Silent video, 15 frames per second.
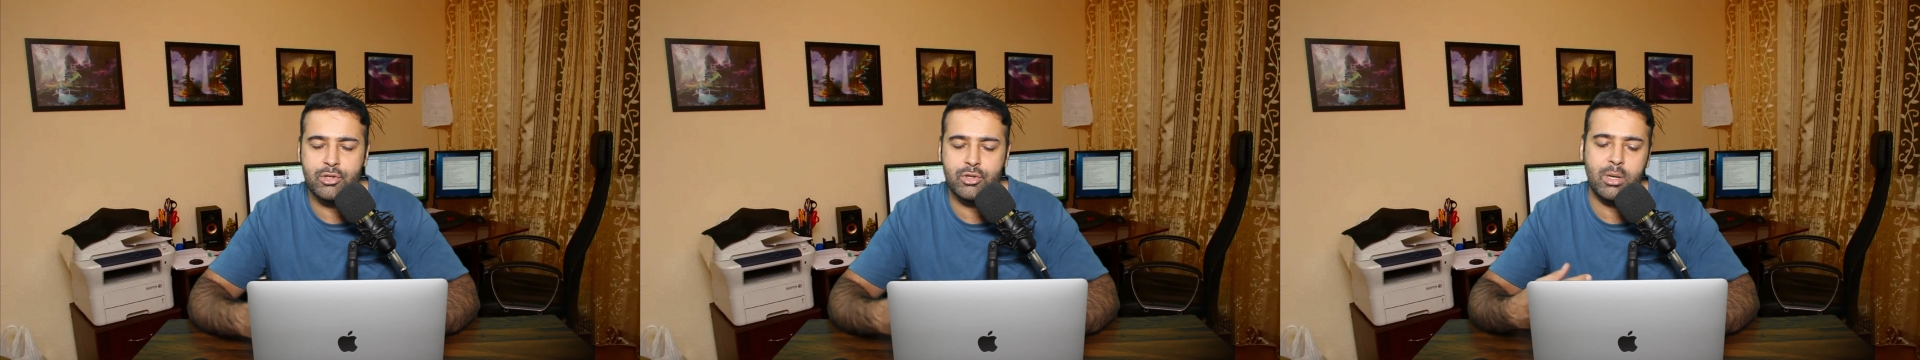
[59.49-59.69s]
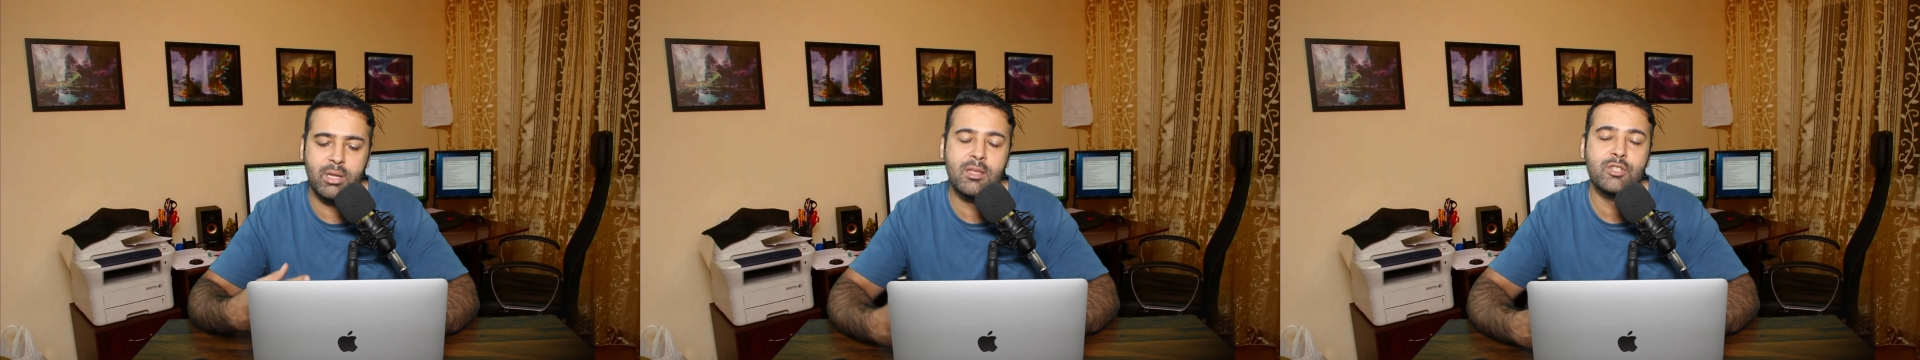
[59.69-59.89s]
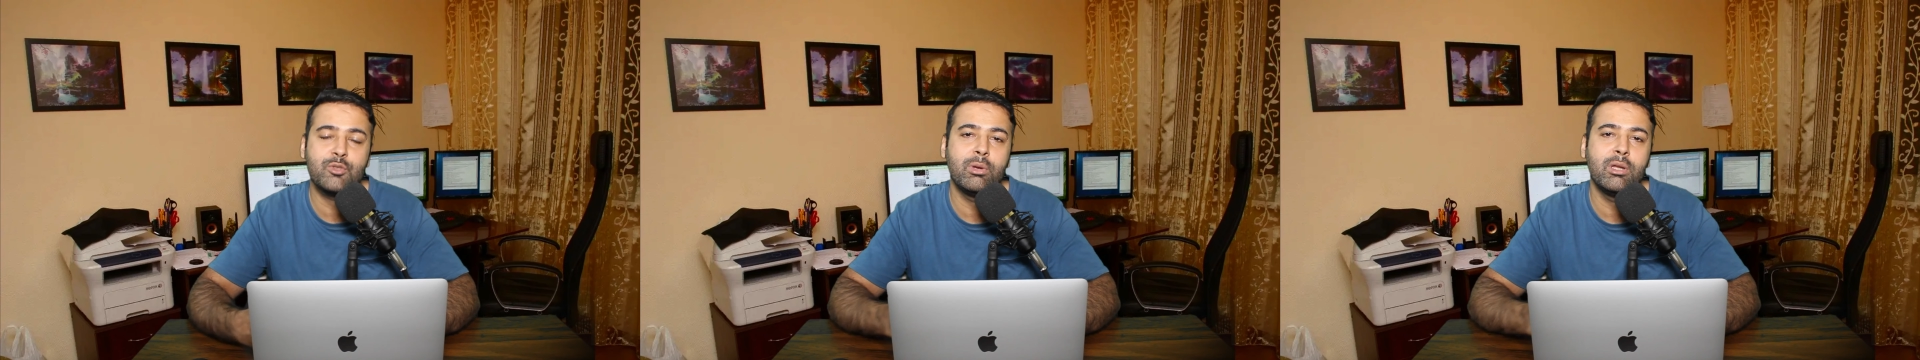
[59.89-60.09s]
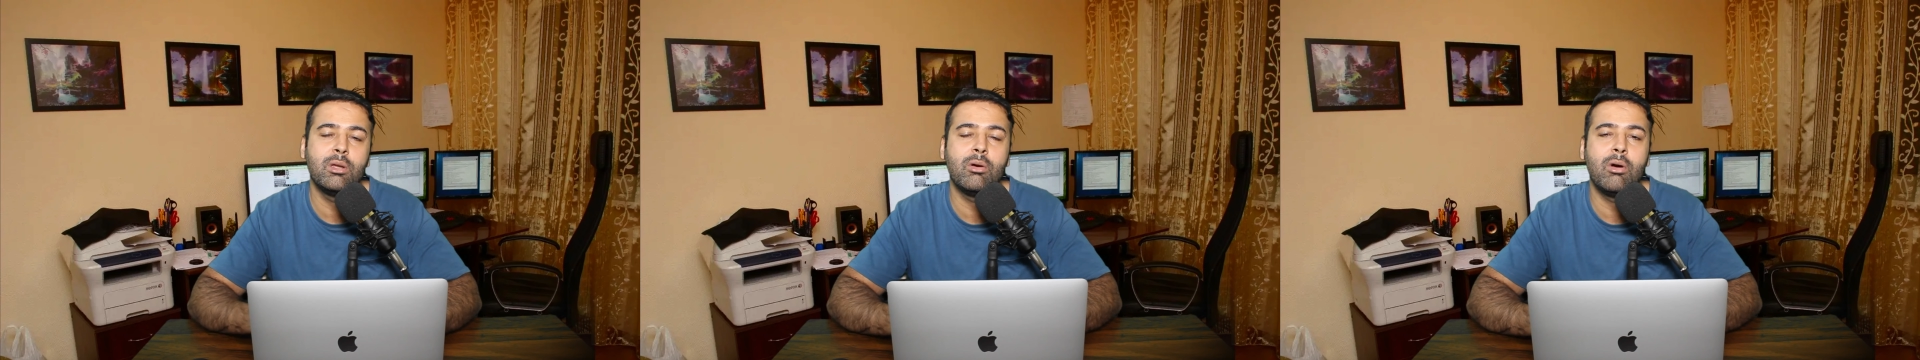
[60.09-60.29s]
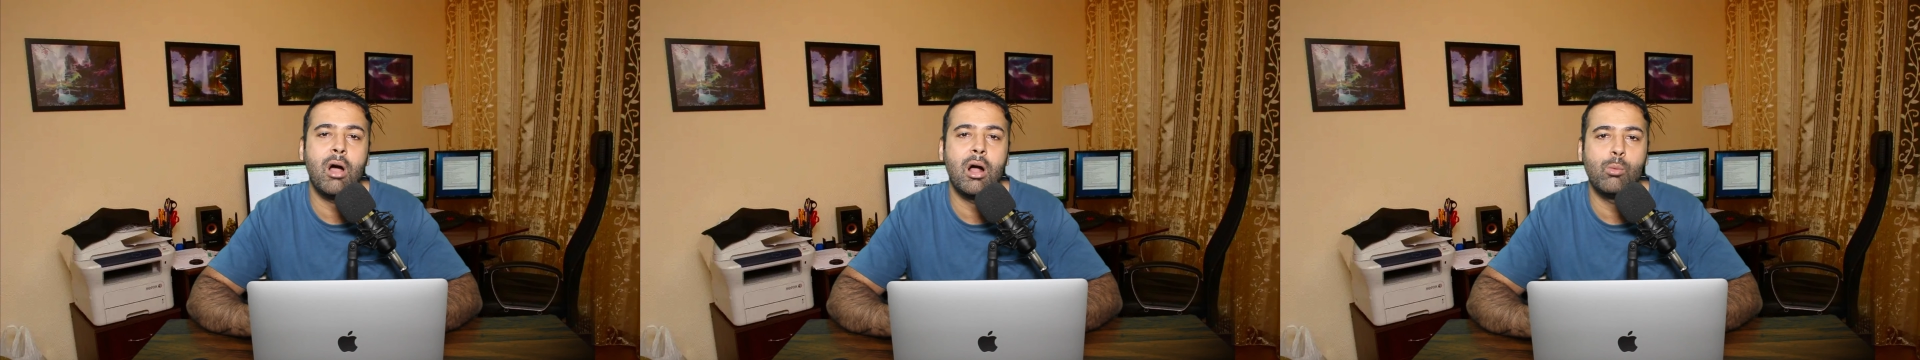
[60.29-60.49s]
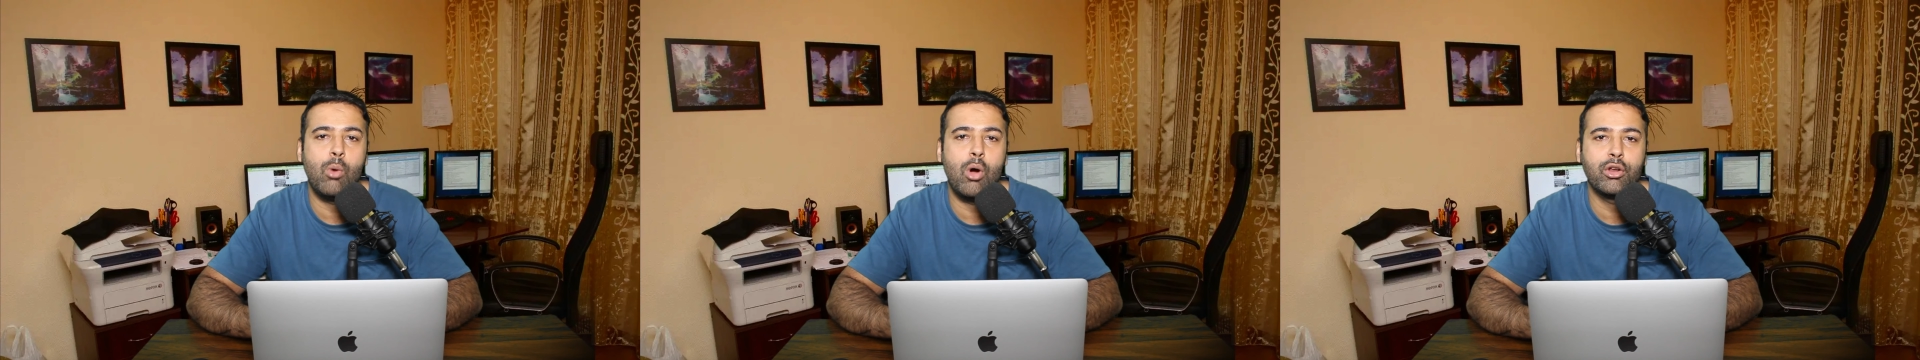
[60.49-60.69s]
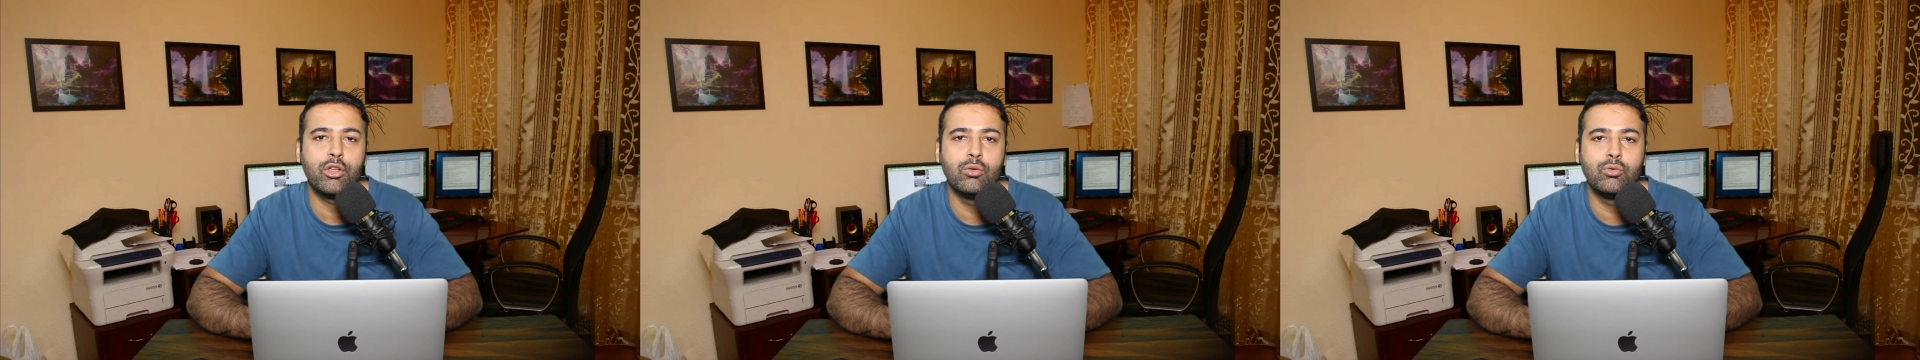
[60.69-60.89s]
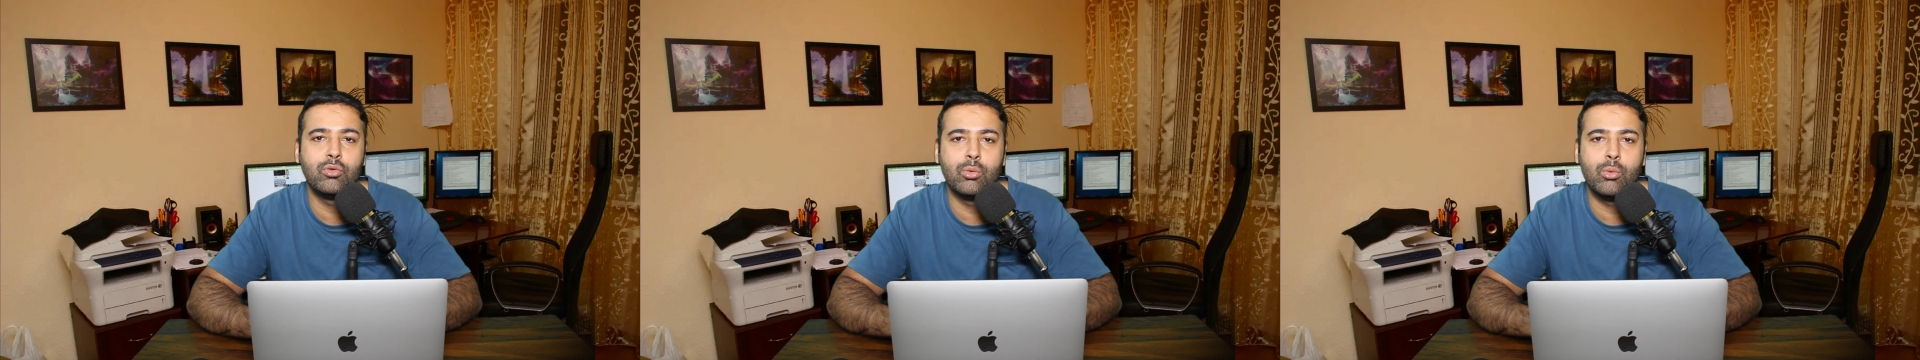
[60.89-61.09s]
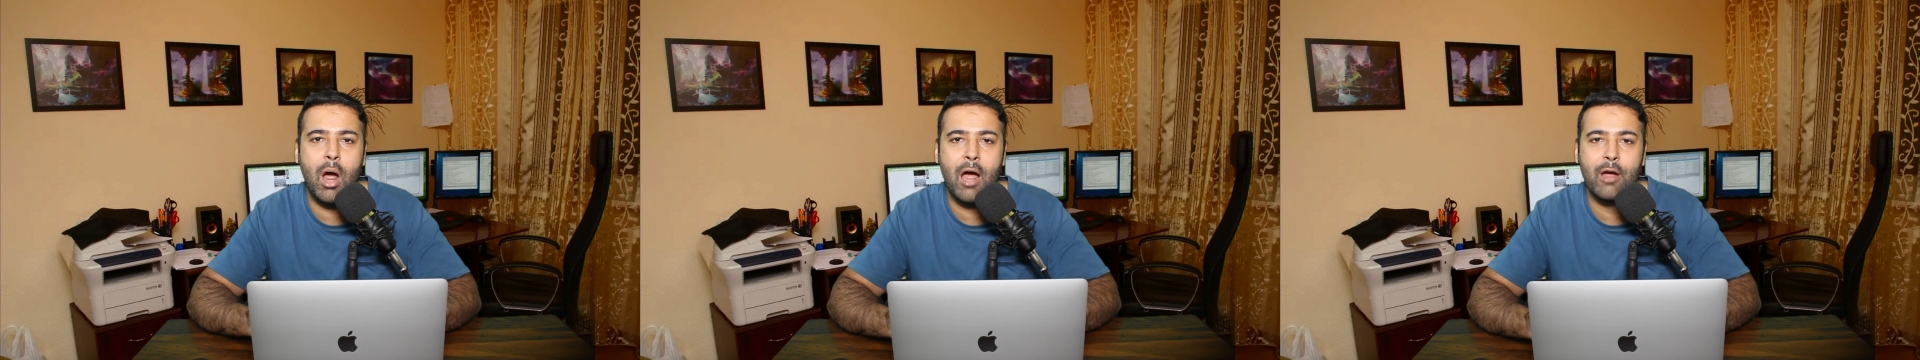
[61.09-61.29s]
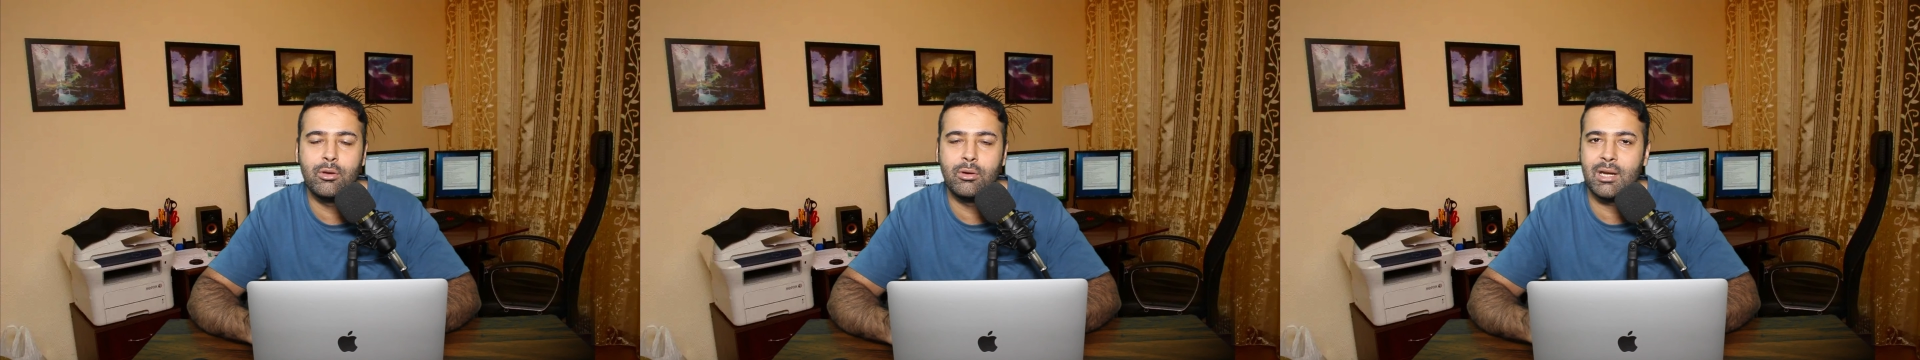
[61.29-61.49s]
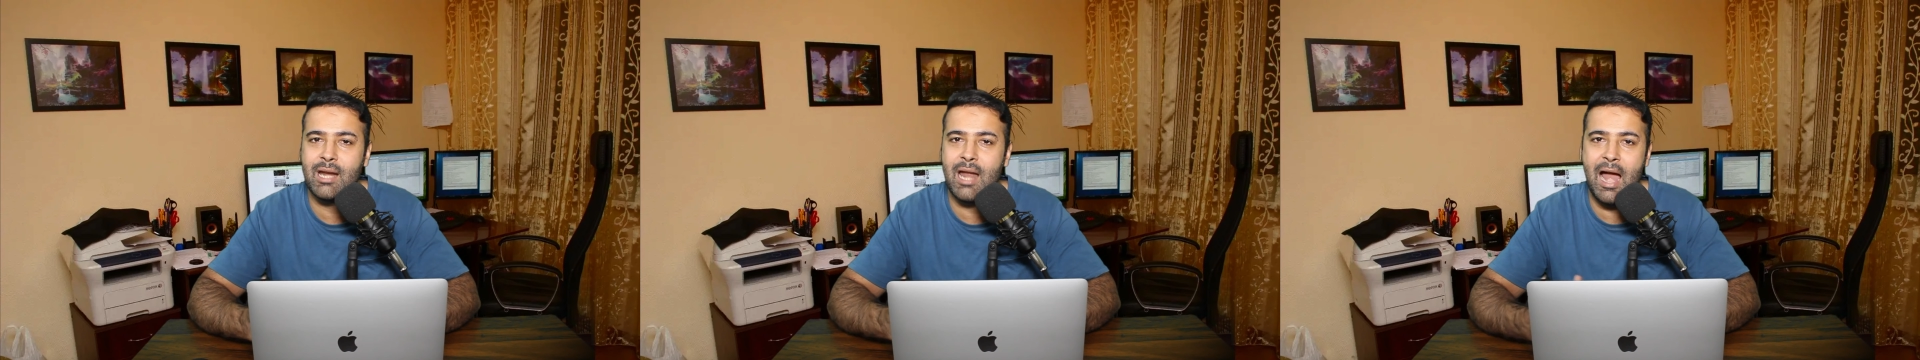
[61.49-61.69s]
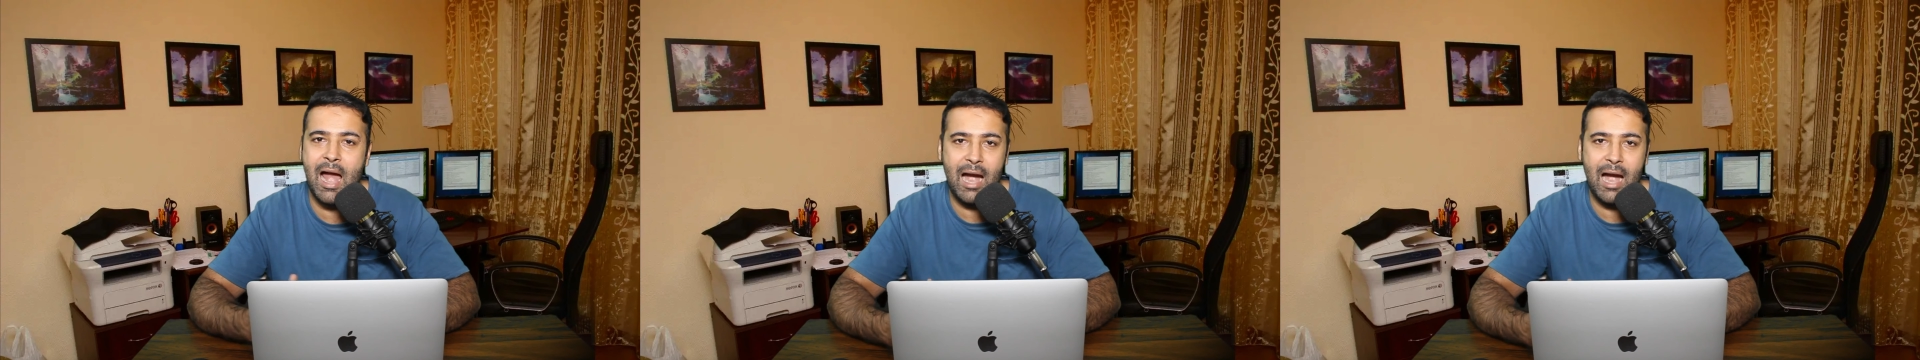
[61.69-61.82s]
so in this video, I'll walk you through how you can